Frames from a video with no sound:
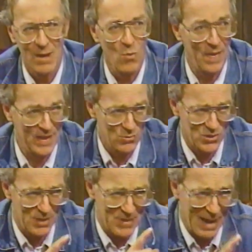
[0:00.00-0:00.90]
And
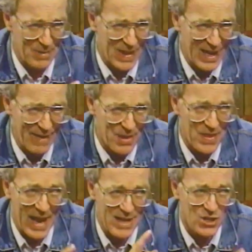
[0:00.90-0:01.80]
this was September the
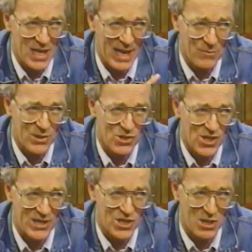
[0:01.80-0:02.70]
11th,
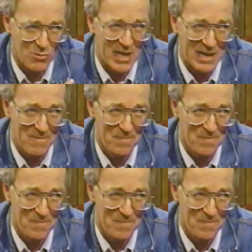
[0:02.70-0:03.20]
1863.